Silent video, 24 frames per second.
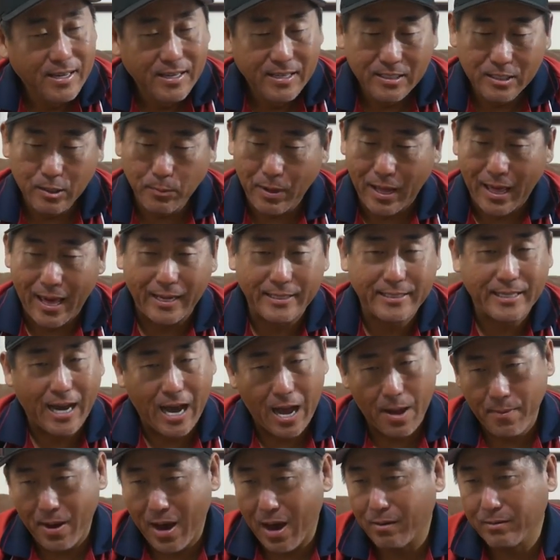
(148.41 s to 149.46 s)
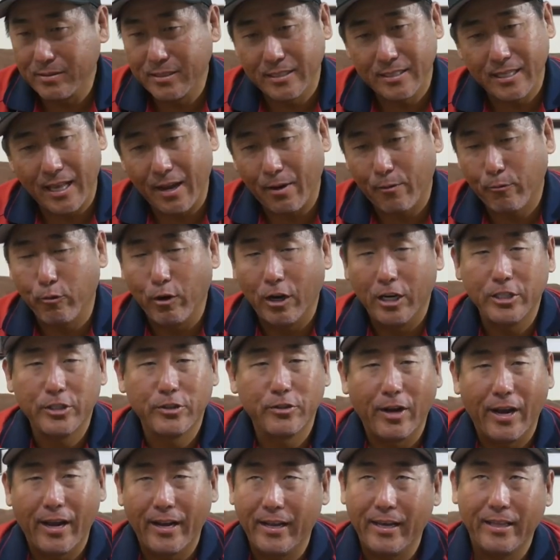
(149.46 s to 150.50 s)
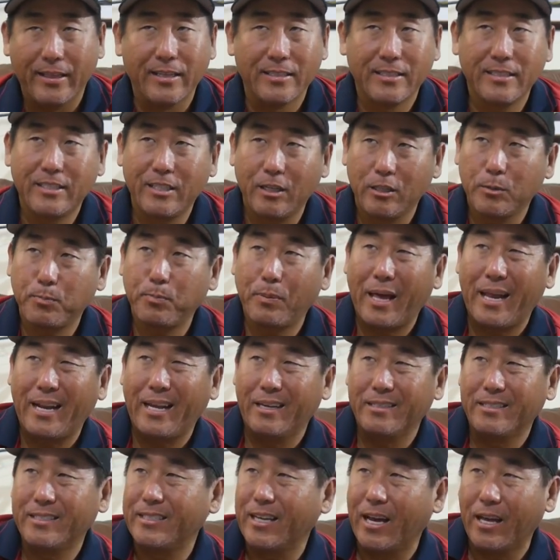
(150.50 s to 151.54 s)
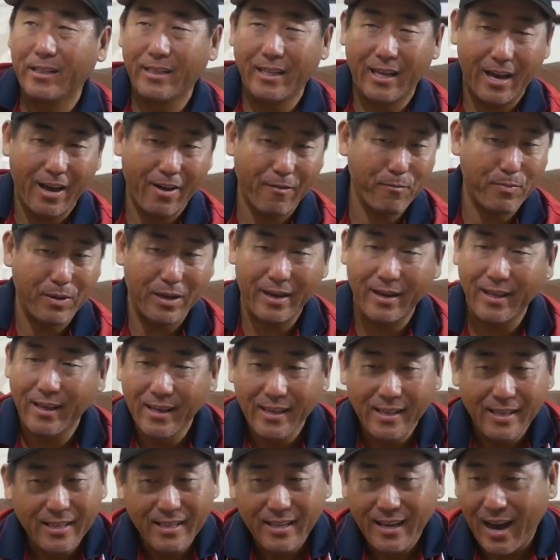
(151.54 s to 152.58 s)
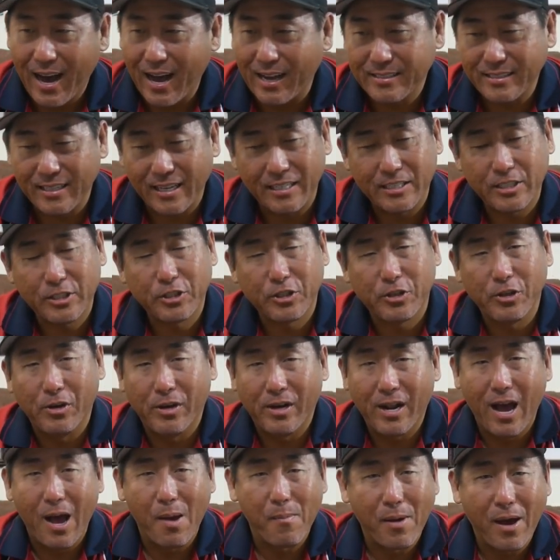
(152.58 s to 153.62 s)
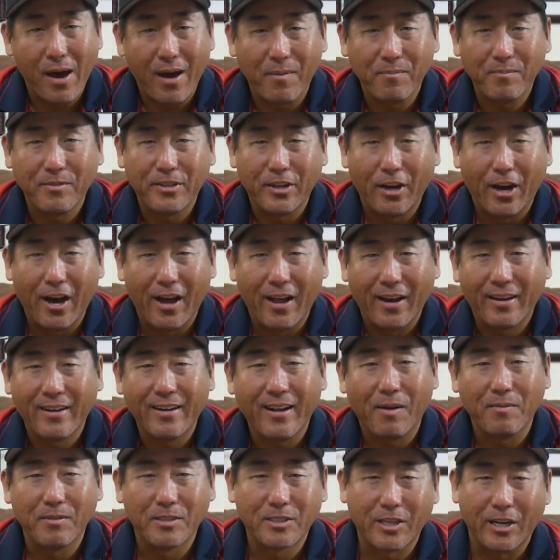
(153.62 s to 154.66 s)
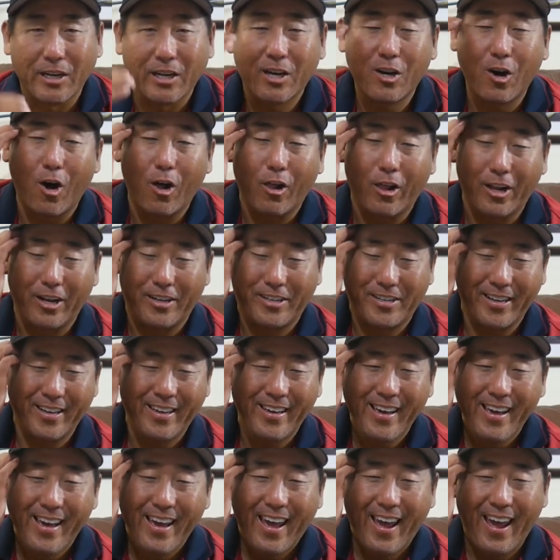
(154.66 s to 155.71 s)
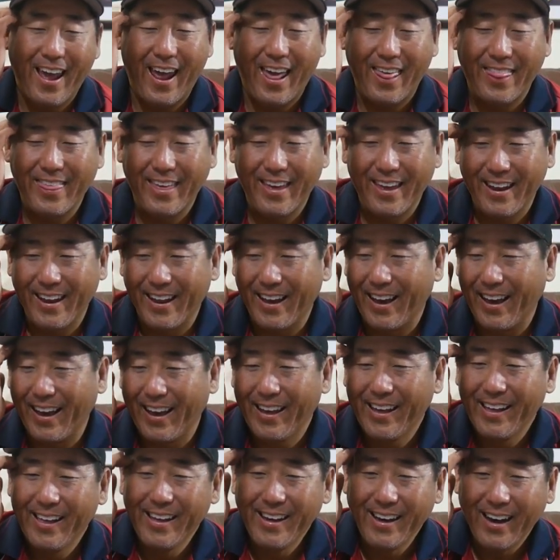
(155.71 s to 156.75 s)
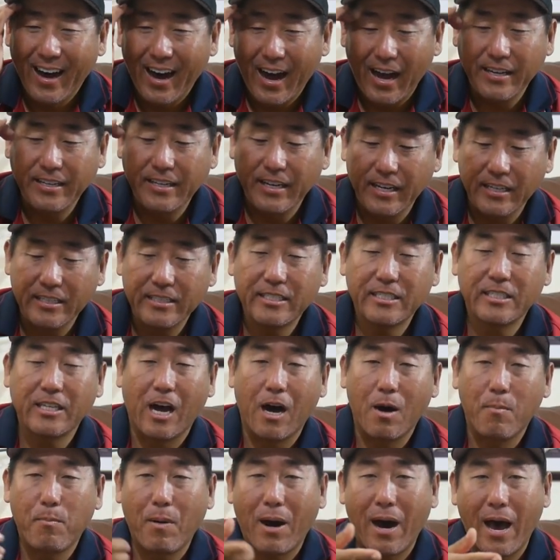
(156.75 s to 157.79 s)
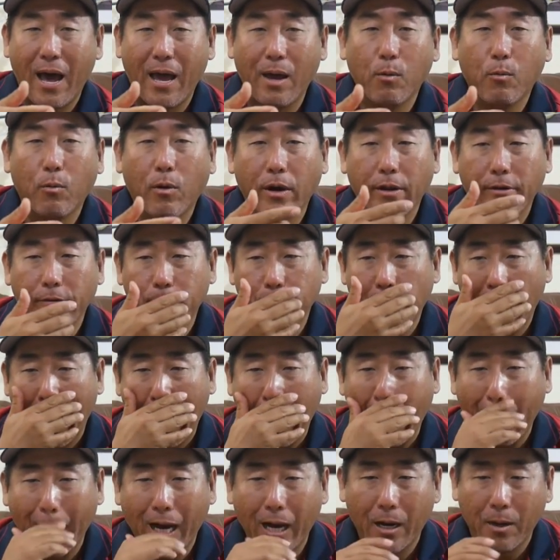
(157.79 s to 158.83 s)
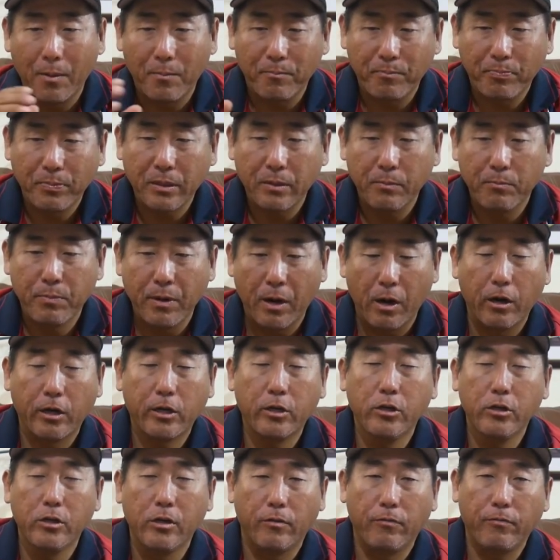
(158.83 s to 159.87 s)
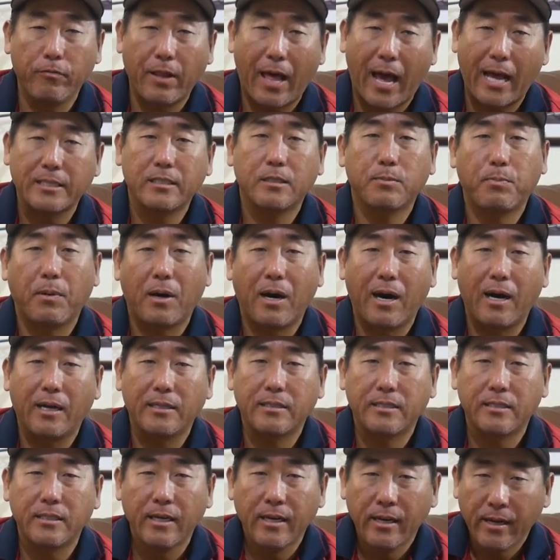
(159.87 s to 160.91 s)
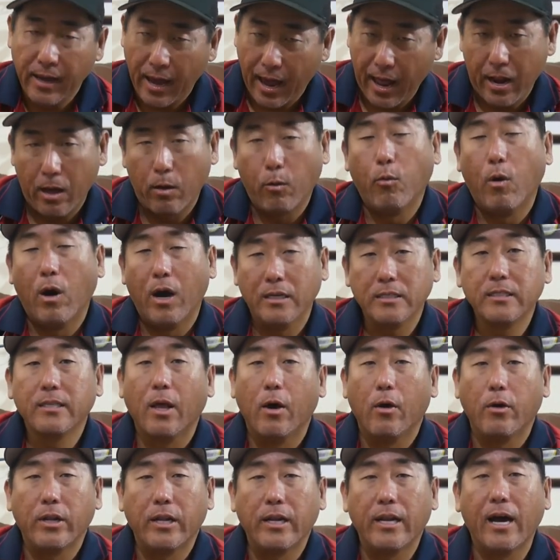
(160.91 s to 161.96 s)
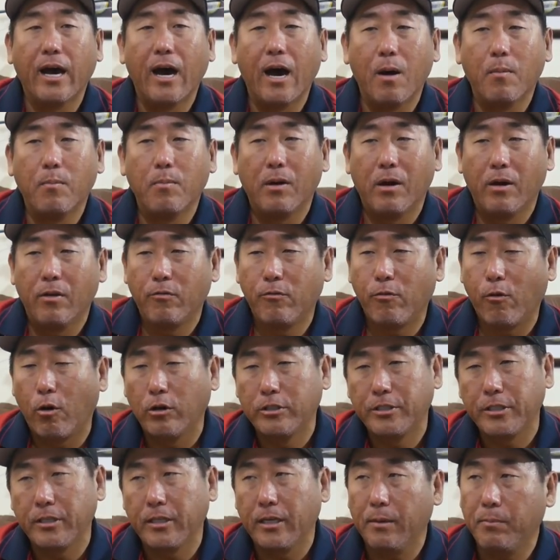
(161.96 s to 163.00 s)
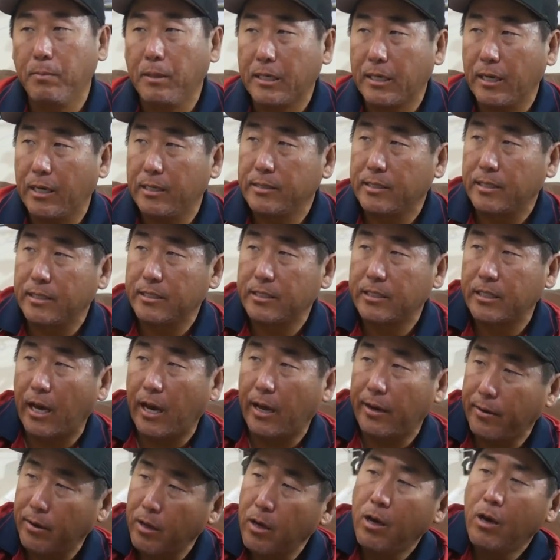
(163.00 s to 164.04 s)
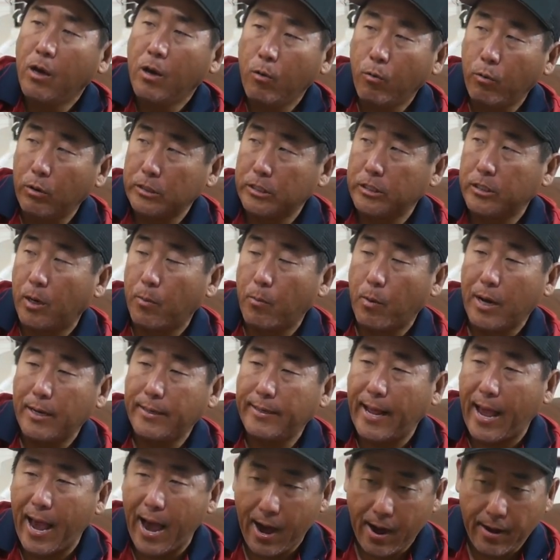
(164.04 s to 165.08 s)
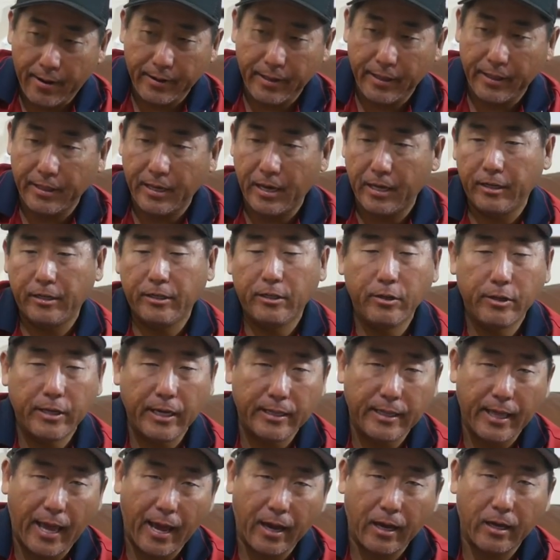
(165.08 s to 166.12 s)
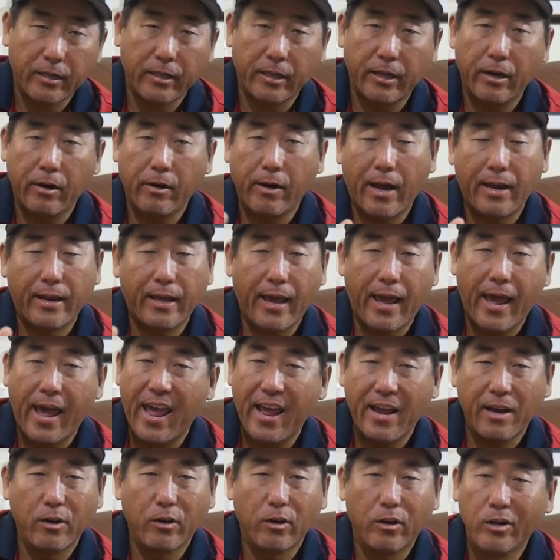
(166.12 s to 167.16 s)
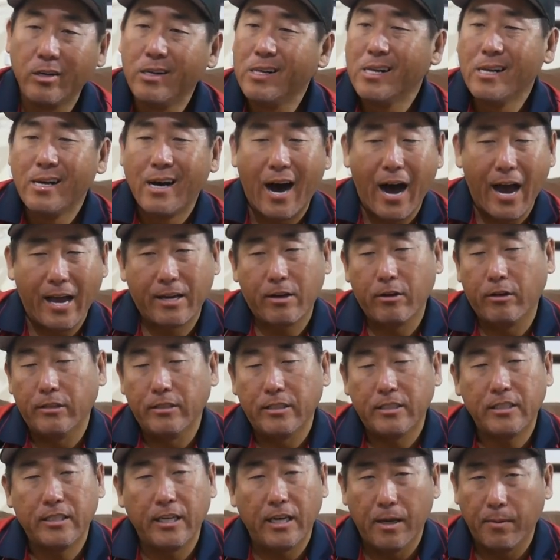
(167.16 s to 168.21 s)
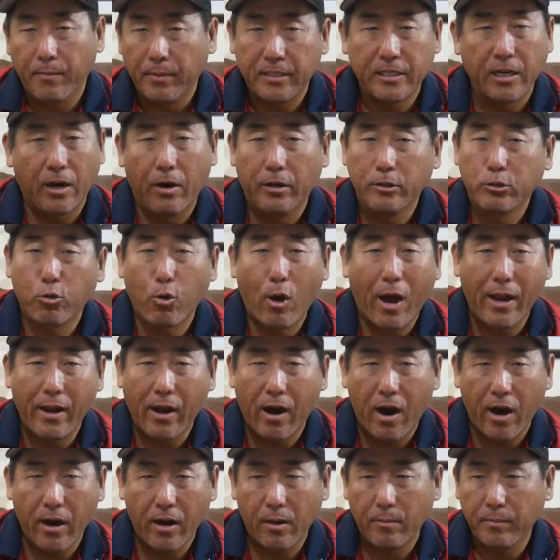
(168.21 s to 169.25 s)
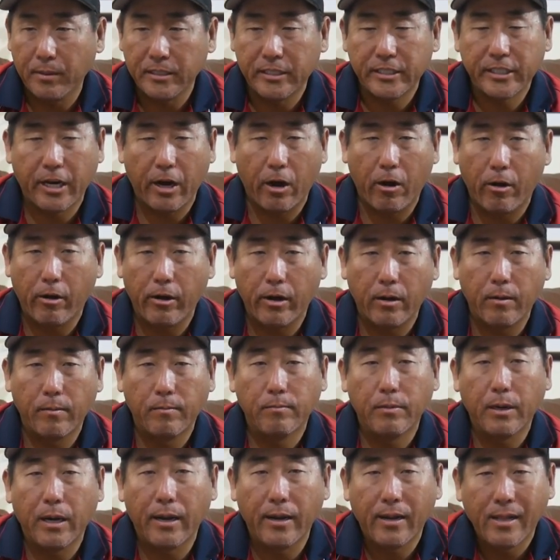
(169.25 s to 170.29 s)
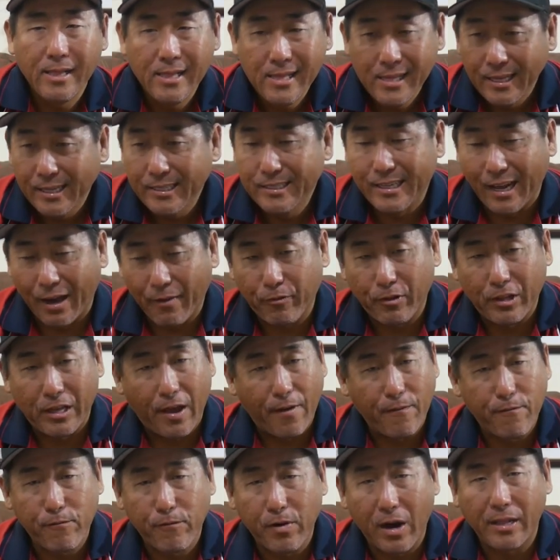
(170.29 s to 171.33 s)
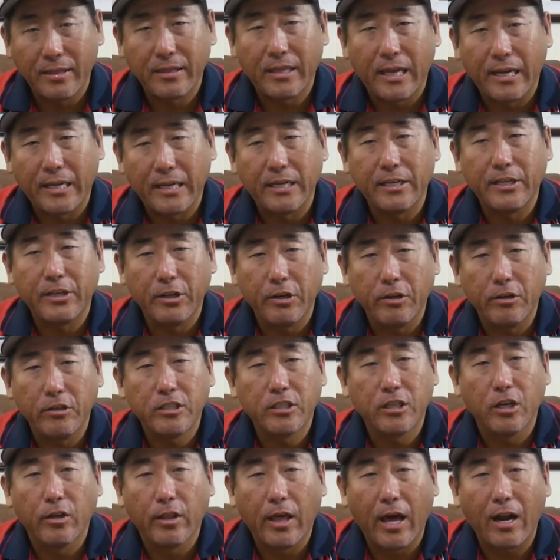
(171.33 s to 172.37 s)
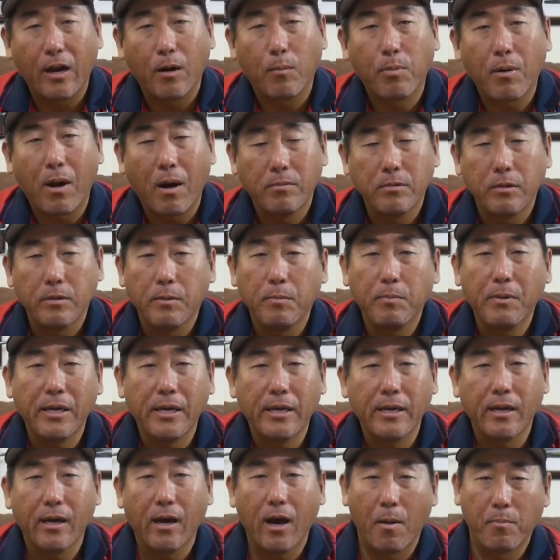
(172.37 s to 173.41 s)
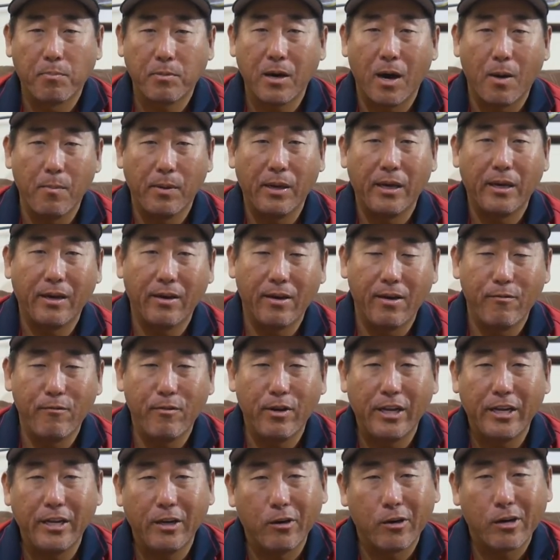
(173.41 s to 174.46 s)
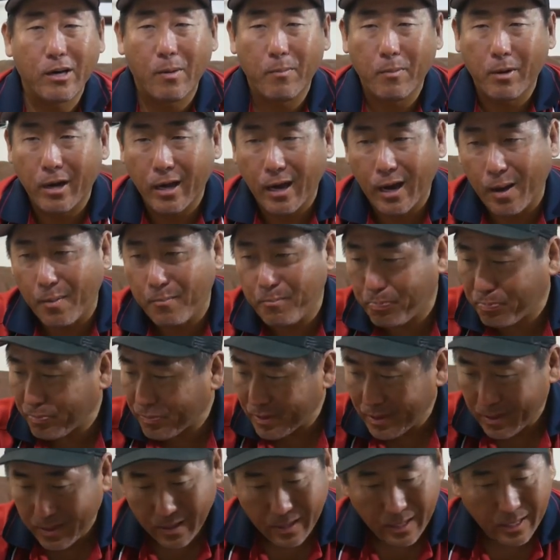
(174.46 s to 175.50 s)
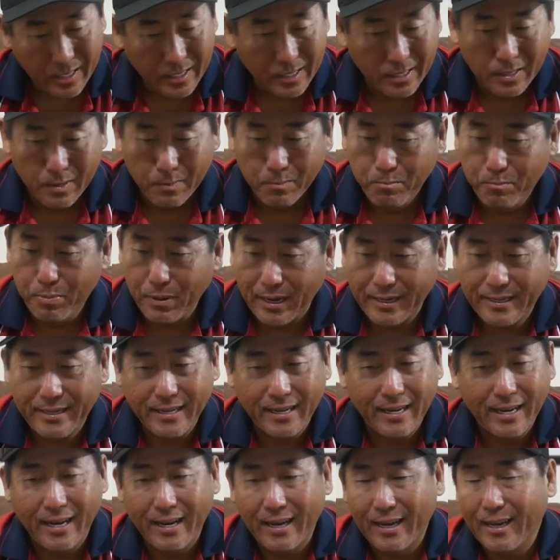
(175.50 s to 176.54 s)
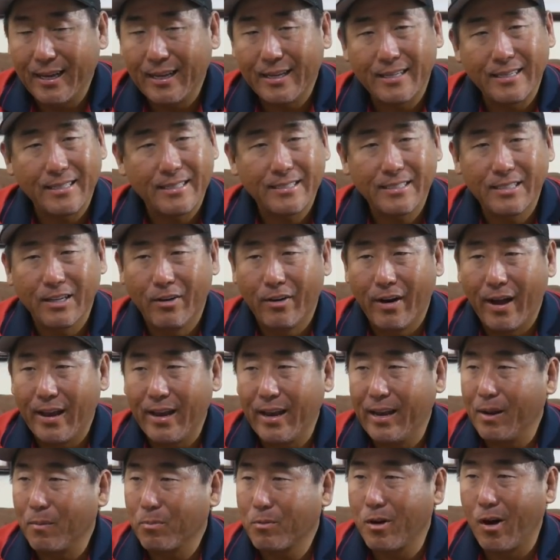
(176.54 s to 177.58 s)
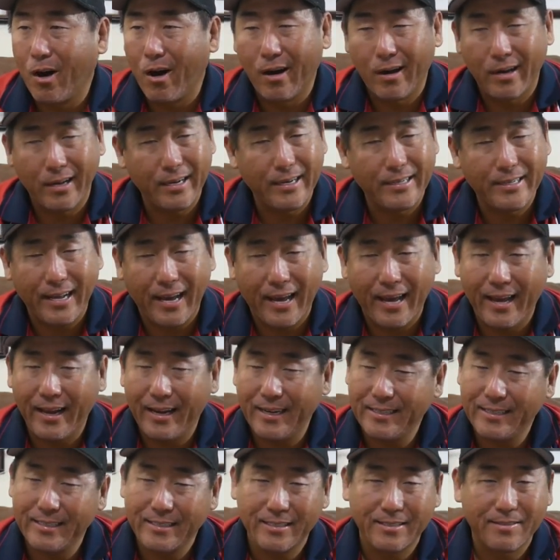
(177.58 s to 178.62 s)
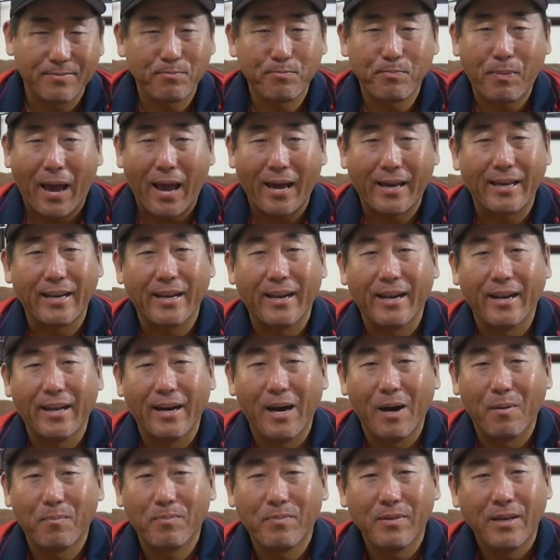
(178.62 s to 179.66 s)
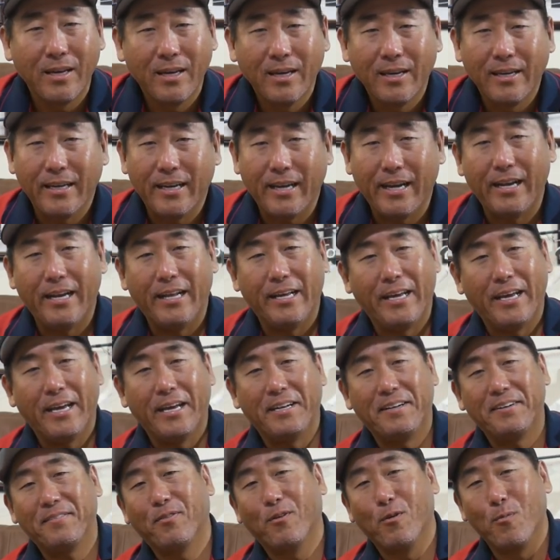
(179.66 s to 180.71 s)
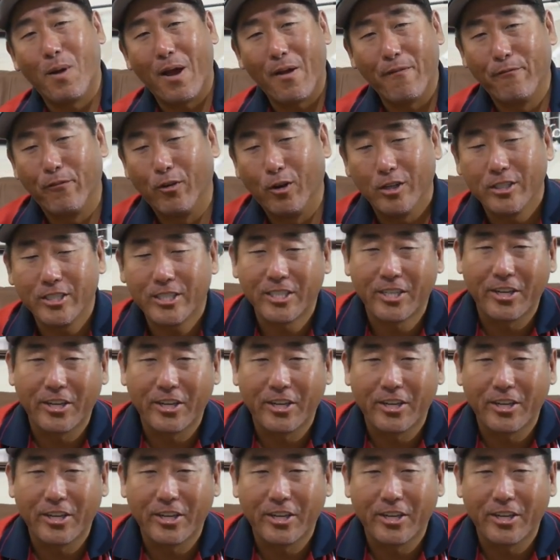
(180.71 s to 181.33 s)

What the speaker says: So by the time I was like frustrated, there's plenty of sun left, but I was like, screw it, I'm done. I'm just gonna call it. And then I did stop by one of my Barracuda flat spots and it was loaded up. Unfortunately, because the sun was somewhat down and then you get that glare at an angle, I couldn't see him until I was right on him and scaring him, but definitely a fun thing to do, so that'll probably be an upcoming video coming up. But so I ended up calling it a day, just packing it up, eating it for my first